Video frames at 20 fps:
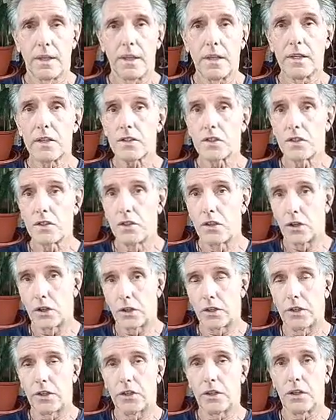is
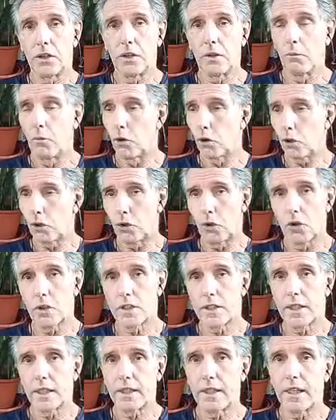dirtier, more
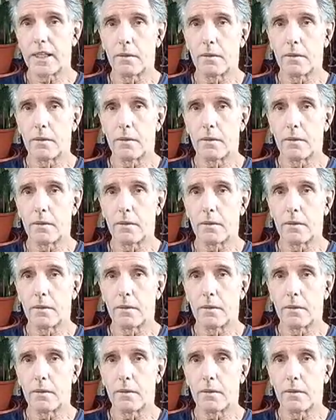toxic